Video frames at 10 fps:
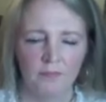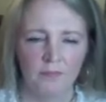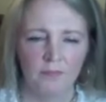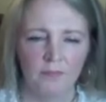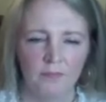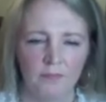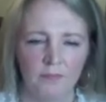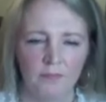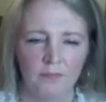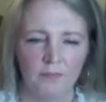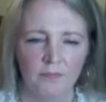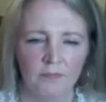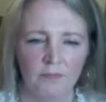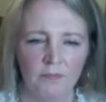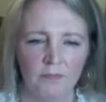
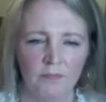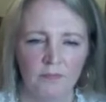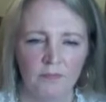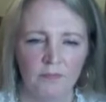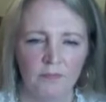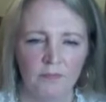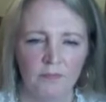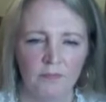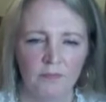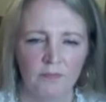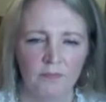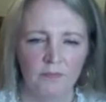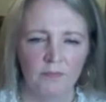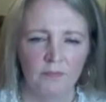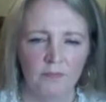
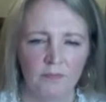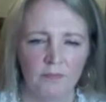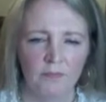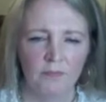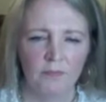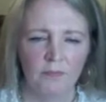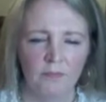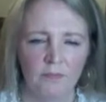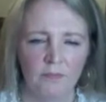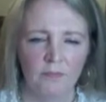The person shown says nothing.